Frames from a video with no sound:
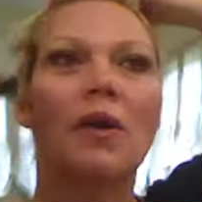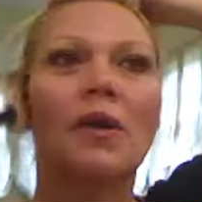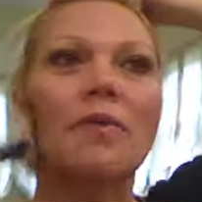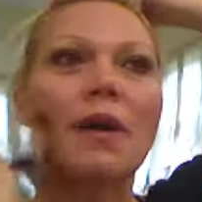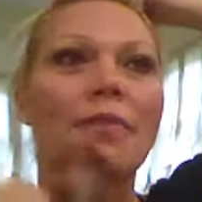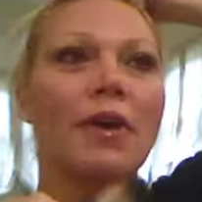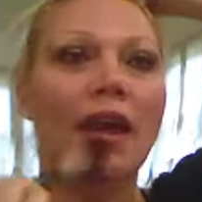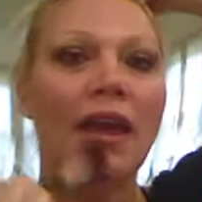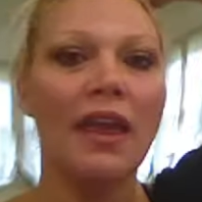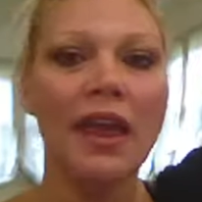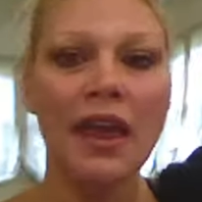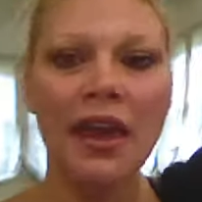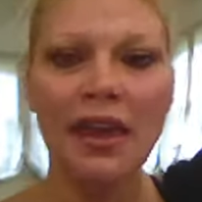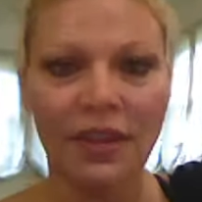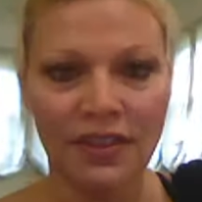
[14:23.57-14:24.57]
Remember,
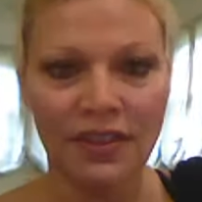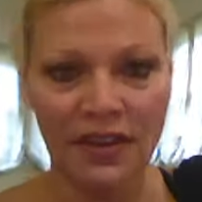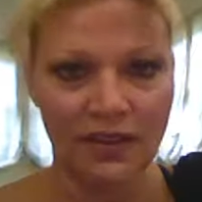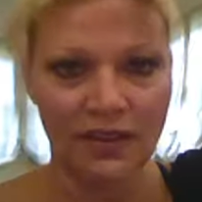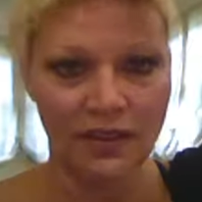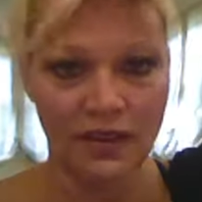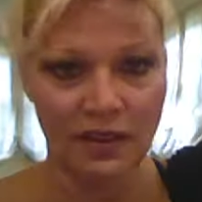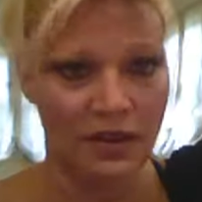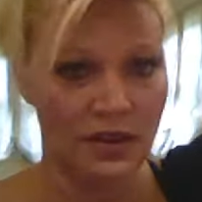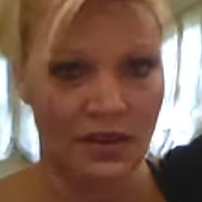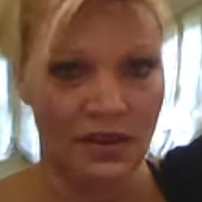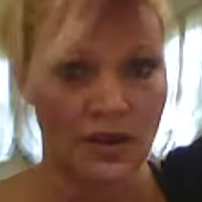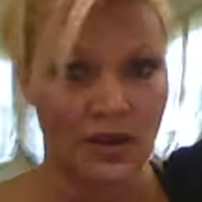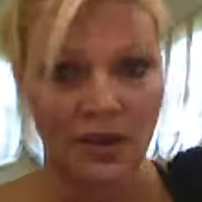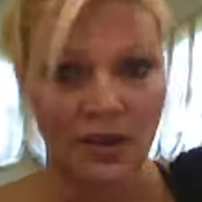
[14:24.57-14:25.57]
anything
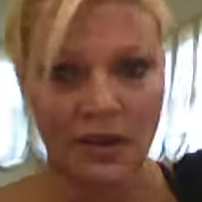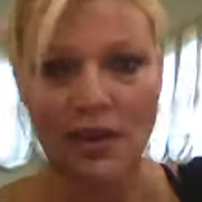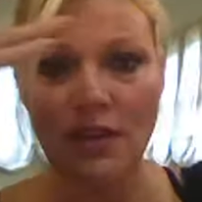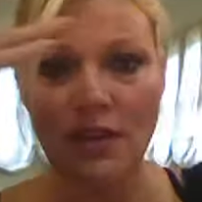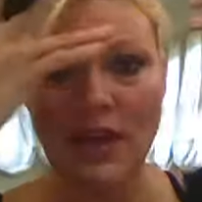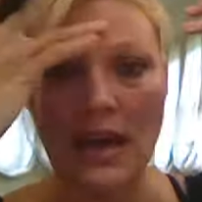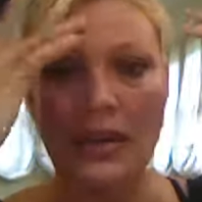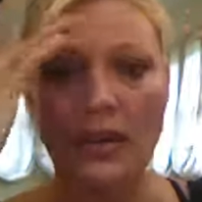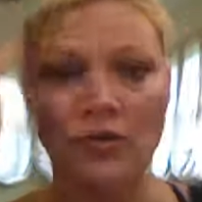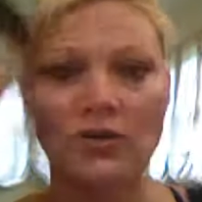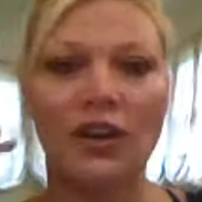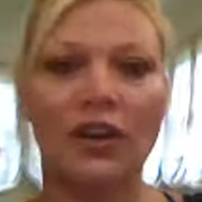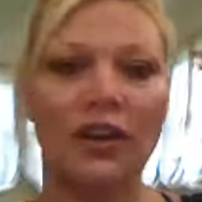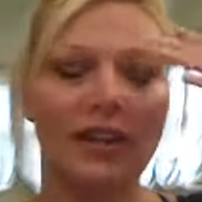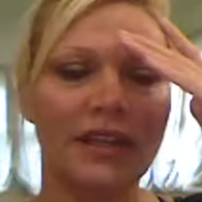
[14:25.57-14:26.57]
that you
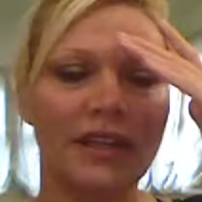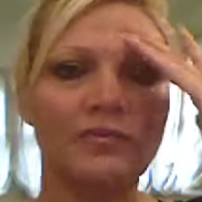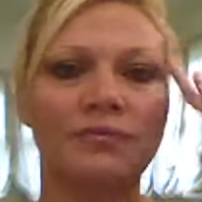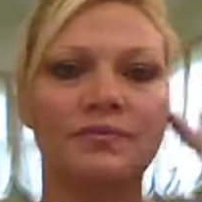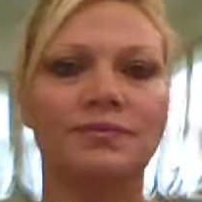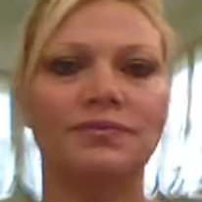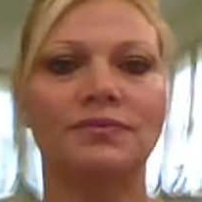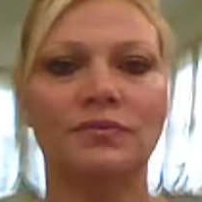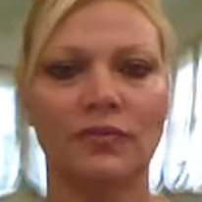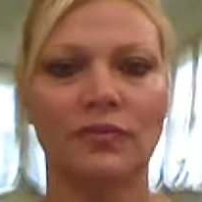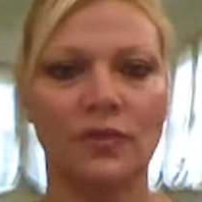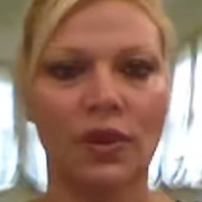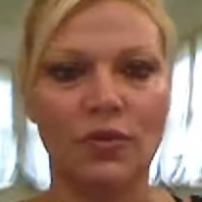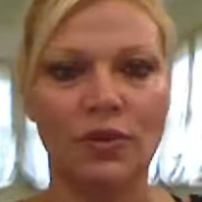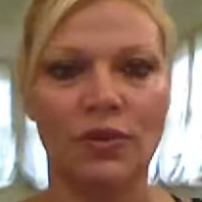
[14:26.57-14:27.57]
darken
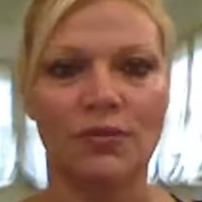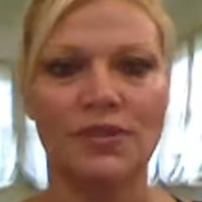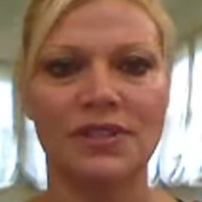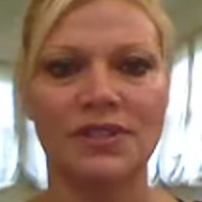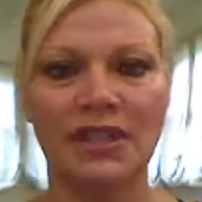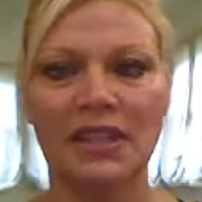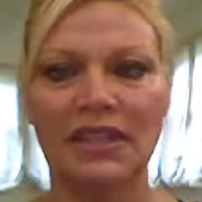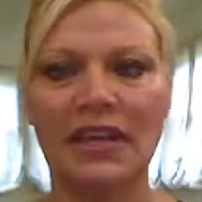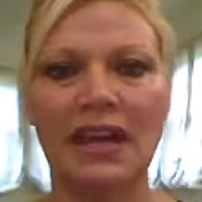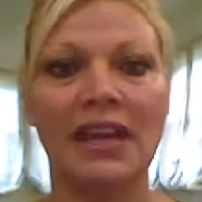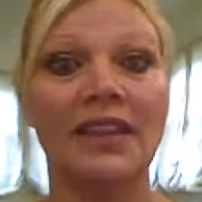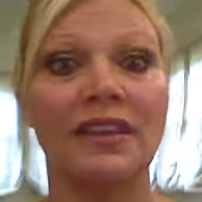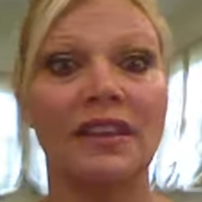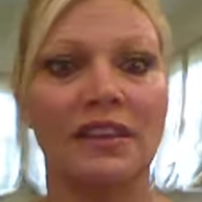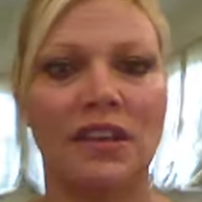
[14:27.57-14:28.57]
will recede.
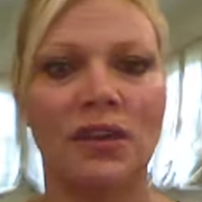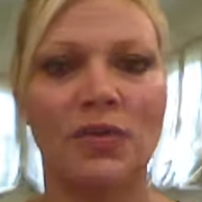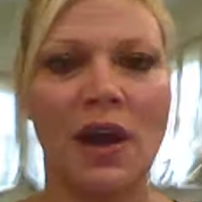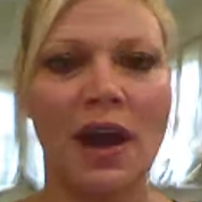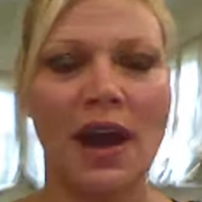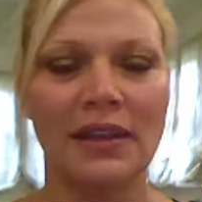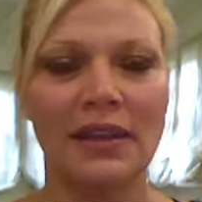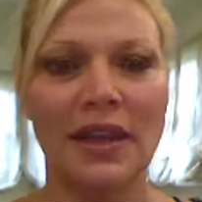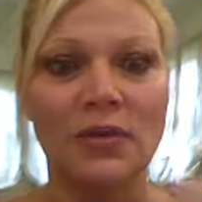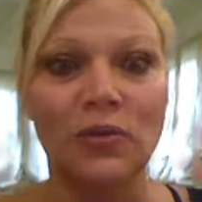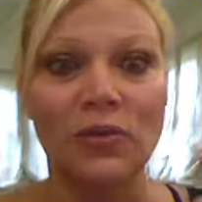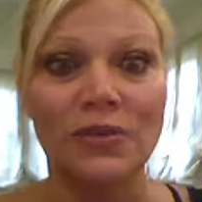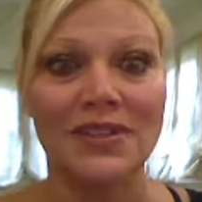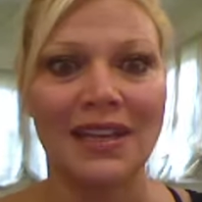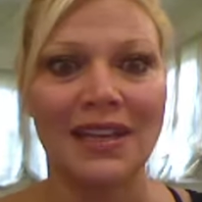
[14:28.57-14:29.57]
Anything that you highlight
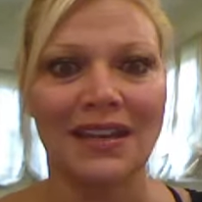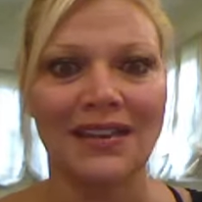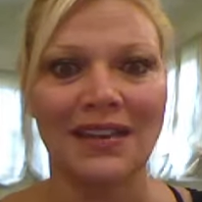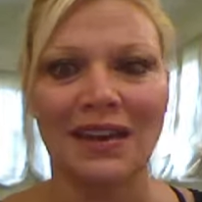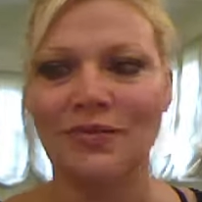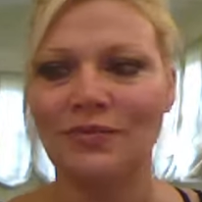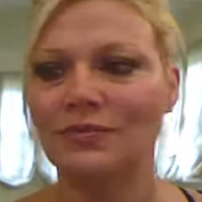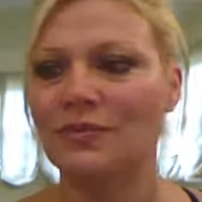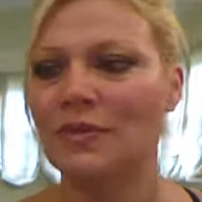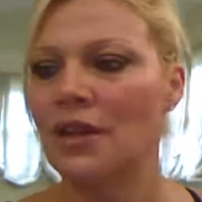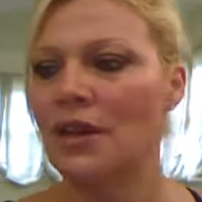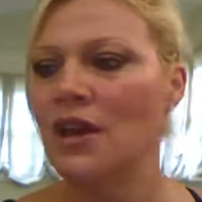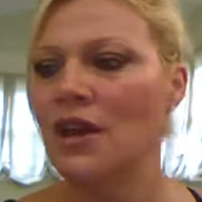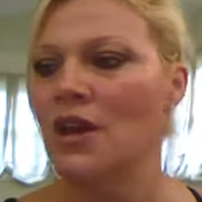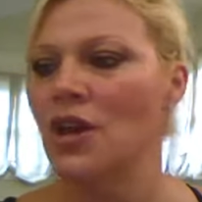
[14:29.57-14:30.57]
will stand out.
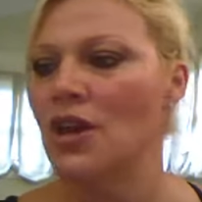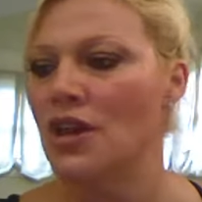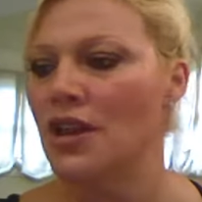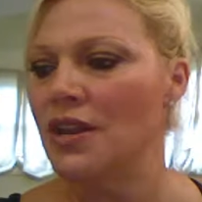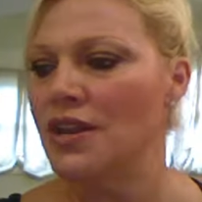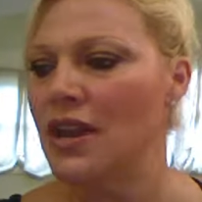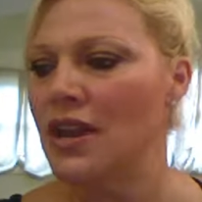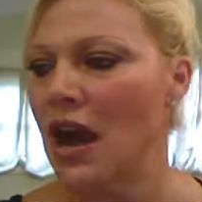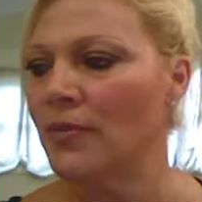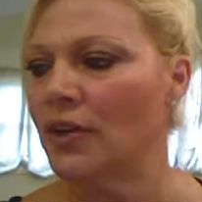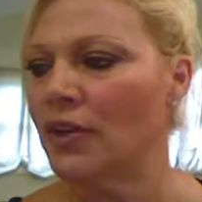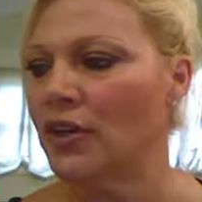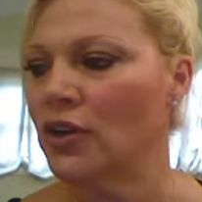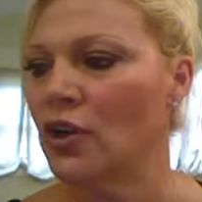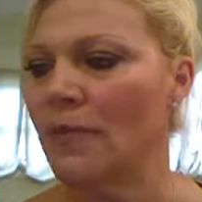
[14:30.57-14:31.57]
Now I'm
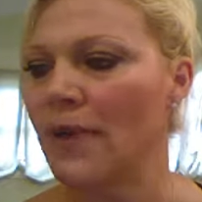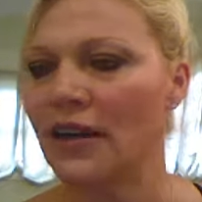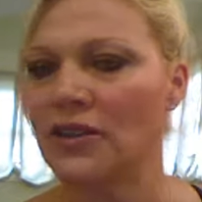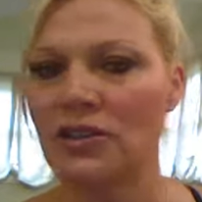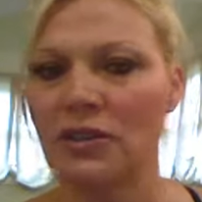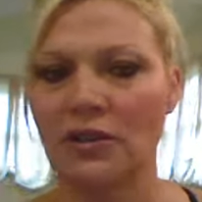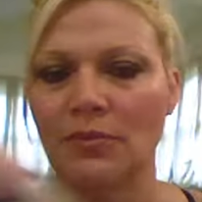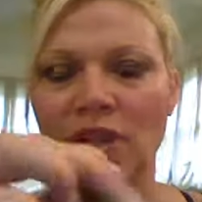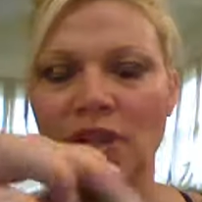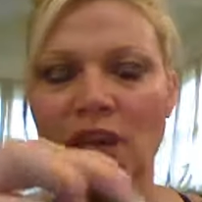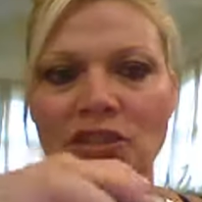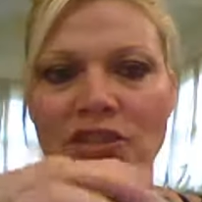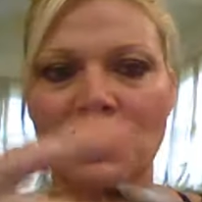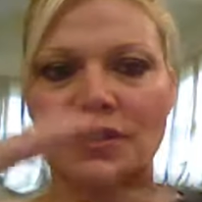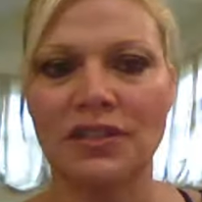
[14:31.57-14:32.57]
going to go back to the
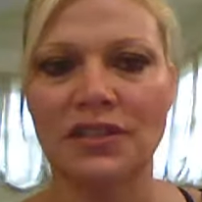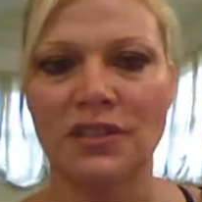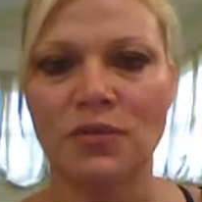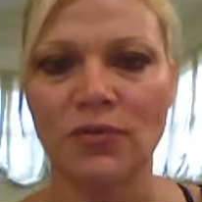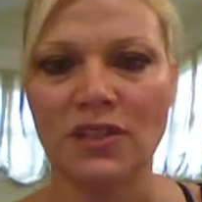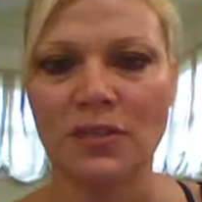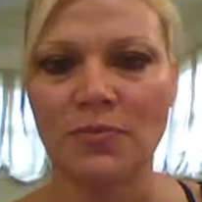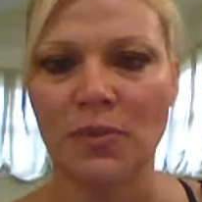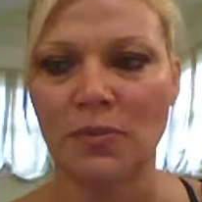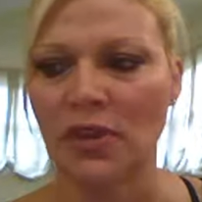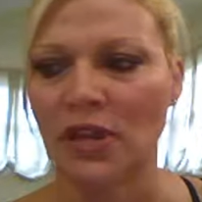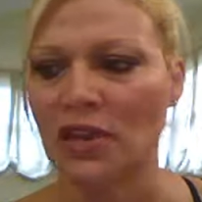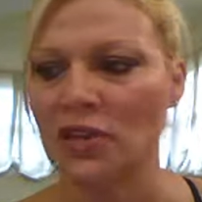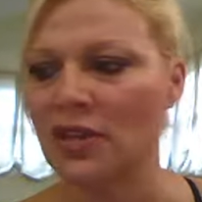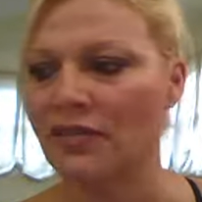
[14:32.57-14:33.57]
blush. This is Whisper
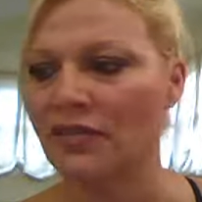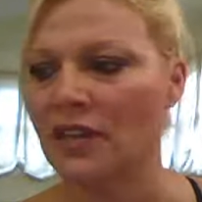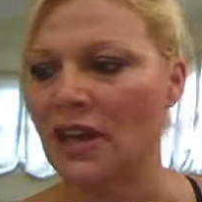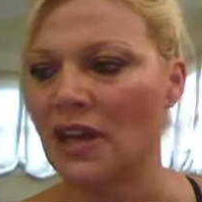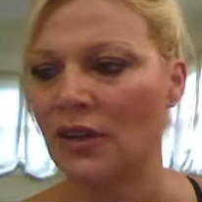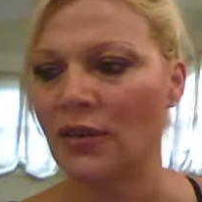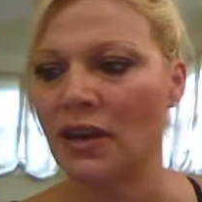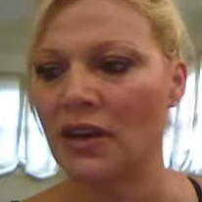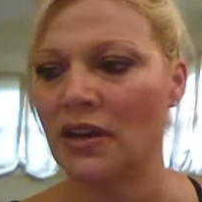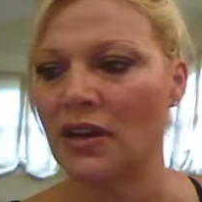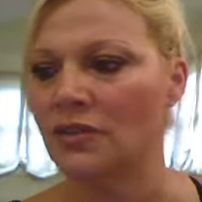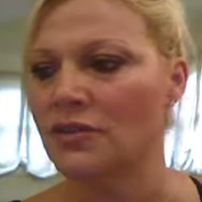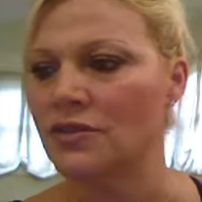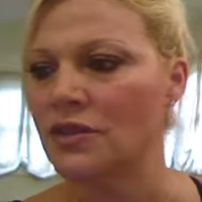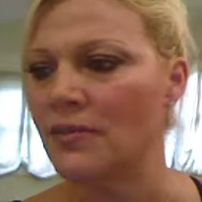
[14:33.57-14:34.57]
Blush. I have a lot of great
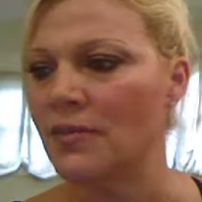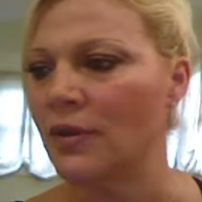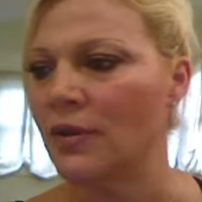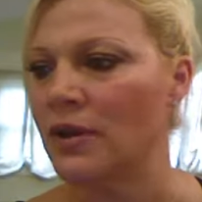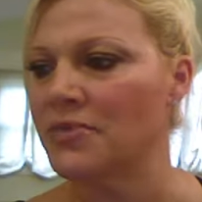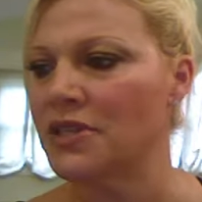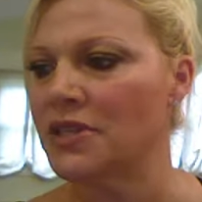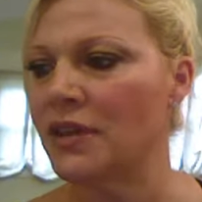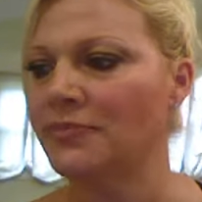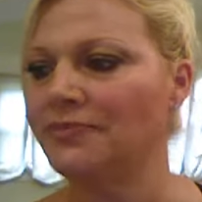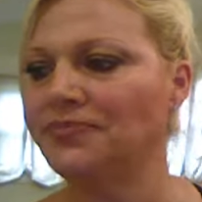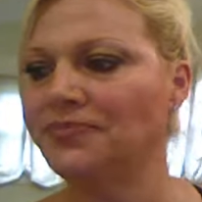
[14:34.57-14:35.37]
colors on my website.